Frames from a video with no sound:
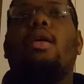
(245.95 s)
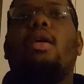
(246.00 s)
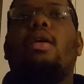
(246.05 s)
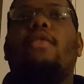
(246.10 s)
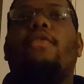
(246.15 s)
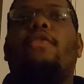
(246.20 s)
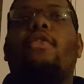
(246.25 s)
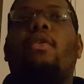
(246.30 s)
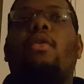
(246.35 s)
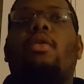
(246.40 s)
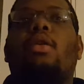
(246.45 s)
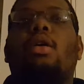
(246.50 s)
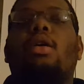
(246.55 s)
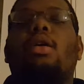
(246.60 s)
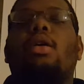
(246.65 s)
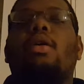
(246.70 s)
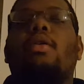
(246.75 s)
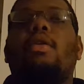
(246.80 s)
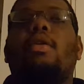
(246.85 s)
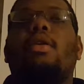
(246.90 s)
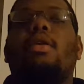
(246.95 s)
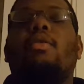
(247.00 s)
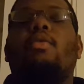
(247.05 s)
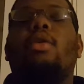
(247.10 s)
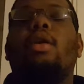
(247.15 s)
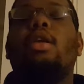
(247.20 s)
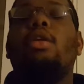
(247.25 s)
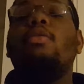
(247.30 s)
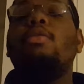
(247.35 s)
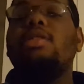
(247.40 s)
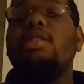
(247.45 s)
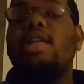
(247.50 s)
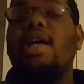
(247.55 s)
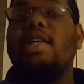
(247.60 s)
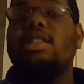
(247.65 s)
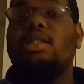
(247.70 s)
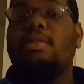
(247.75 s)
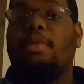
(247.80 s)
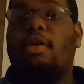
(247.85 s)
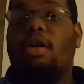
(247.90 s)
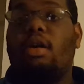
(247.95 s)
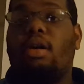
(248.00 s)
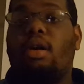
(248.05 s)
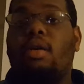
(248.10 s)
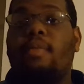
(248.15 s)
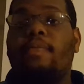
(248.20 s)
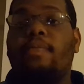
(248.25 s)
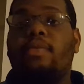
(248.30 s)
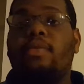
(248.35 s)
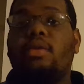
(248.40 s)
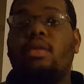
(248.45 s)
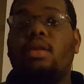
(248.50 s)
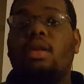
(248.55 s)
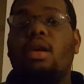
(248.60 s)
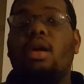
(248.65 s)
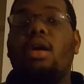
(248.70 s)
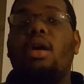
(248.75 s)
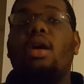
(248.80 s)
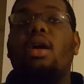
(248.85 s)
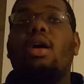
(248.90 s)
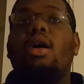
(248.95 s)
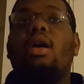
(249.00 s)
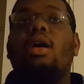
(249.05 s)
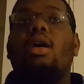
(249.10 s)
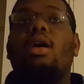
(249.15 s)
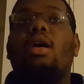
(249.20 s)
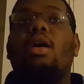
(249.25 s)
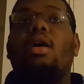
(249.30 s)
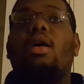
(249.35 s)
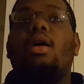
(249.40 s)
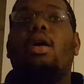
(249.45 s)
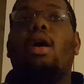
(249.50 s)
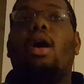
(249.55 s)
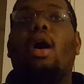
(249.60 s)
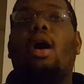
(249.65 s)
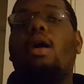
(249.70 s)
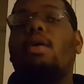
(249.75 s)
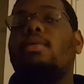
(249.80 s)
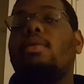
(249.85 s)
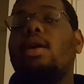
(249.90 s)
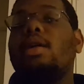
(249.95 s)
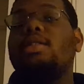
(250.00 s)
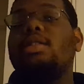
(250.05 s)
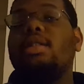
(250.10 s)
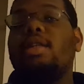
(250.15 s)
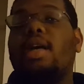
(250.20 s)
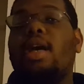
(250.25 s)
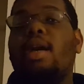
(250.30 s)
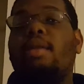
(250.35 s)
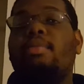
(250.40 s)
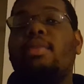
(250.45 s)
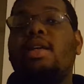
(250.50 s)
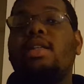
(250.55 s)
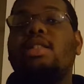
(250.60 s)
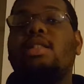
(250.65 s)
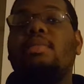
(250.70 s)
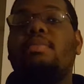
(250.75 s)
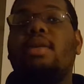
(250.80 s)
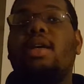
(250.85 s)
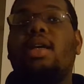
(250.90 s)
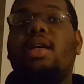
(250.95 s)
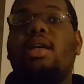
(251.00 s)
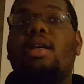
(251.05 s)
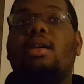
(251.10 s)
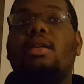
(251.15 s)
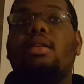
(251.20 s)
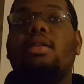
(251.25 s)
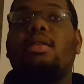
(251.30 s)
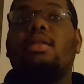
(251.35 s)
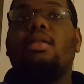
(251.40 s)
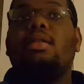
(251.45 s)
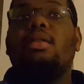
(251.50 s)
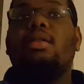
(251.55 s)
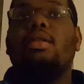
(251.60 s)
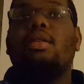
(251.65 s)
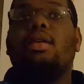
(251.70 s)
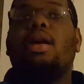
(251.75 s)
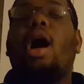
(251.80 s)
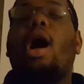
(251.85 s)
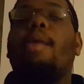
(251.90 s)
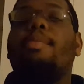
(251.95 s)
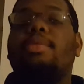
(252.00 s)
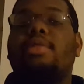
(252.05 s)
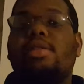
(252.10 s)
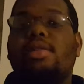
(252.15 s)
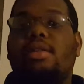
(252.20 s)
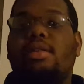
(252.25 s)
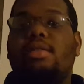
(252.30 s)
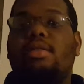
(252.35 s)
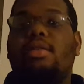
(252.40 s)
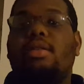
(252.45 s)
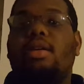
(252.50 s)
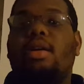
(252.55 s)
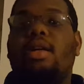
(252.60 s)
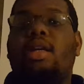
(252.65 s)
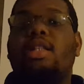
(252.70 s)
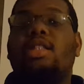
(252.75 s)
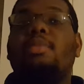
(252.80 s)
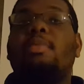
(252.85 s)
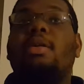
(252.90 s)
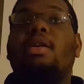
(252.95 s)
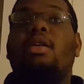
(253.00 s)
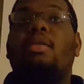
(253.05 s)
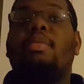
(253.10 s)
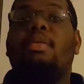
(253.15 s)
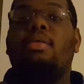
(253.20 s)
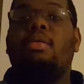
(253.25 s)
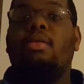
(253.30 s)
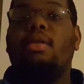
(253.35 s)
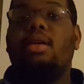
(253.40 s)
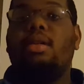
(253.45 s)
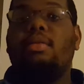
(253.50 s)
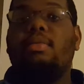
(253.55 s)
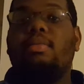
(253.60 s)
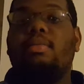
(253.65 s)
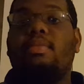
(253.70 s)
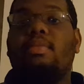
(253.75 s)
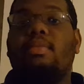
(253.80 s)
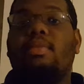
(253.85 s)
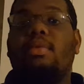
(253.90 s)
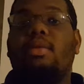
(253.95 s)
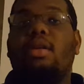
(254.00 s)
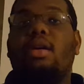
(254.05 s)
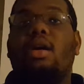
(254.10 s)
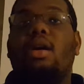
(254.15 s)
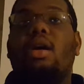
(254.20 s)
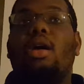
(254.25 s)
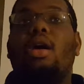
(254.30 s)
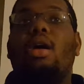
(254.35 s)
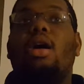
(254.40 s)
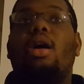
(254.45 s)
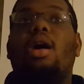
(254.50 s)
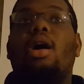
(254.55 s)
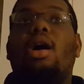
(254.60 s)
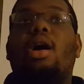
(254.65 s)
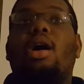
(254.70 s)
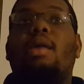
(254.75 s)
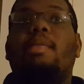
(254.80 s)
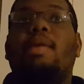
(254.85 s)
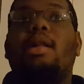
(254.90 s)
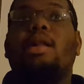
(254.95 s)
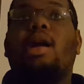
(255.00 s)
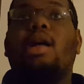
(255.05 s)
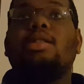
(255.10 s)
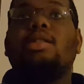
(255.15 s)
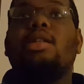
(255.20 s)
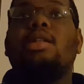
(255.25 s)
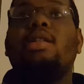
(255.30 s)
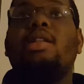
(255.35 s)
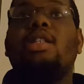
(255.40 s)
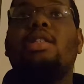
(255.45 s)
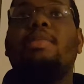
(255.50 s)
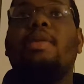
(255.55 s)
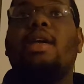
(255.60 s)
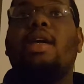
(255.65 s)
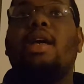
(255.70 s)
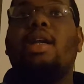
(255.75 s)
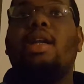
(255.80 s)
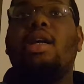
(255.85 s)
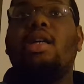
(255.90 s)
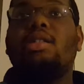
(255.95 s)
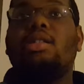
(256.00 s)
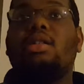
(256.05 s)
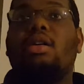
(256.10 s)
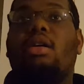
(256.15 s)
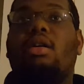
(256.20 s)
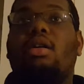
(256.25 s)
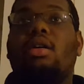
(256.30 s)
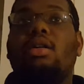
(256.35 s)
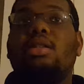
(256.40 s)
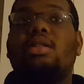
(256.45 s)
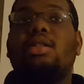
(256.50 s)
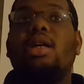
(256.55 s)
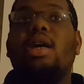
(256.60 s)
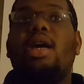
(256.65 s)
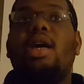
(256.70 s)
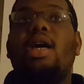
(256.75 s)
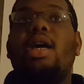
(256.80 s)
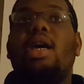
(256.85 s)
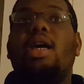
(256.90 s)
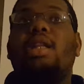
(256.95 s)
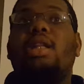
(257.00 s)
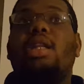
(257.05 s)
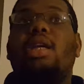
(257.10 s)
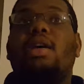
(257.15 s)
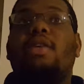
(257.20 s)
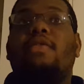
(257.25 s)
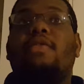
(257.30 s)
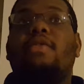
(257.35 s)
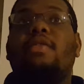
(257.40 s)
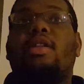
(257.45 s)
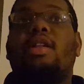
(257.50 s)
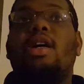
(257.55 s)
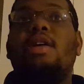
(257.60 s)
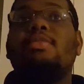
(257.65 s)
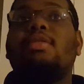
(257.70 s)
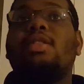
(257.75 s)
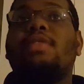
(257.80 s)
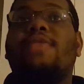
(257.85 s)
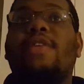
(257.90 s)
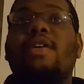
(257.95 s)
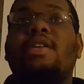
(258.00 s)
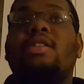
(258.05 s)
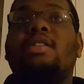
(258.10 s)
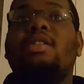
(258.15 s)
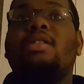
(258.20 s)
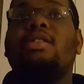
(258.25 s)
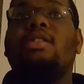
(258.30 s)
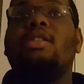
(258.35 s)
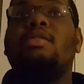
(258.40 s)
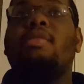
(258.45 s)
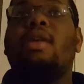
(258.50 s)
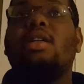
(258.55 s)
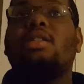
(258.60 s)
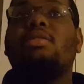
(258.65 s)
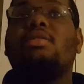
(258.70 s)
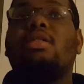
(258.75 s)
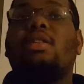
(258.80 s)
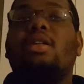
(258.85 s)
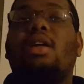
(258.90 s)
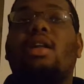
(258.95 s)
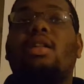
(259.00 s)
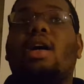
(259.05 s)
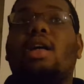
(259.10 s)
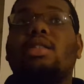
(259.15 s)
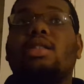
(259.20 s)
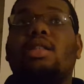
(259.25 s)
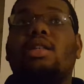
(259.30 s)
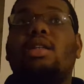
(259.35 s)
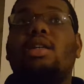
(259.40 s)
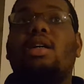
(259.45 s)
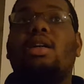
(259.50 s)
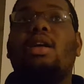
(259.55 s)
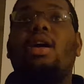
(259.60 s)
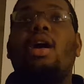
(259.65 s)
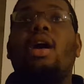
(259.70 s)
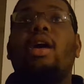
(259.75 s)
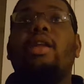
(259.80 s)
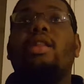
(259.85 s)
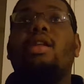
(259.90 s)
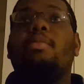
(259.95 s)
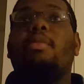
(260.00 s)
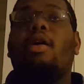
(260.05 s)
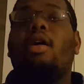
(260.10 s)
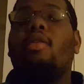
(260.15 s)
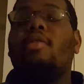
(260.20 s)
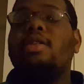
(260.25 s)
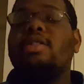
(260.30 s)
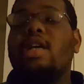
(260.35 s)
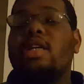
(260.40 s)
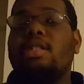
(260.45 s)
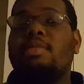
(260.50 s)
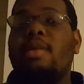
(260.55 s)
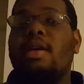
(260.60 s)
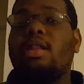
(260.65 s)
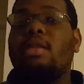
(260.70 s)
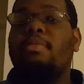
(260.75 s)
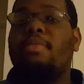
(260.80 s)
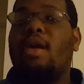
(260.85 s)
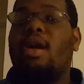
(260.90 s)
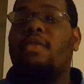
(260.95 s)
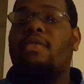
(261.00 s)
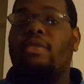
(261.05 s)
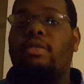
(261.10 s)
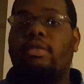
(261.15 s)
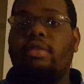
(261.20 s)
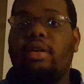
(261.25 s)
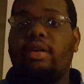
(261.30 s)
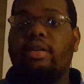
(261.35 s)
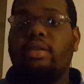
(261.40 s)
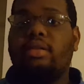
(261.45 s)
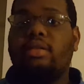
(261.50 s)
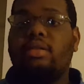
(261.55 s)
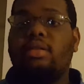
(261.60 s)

for when UNC has the ball, our rushing game needs to be competent. It needs to be on point. Elijah Hood needs to be getting his yards, and if Clemson's focusing too much on Elijah Hood, then Marquise has to make them pay for it.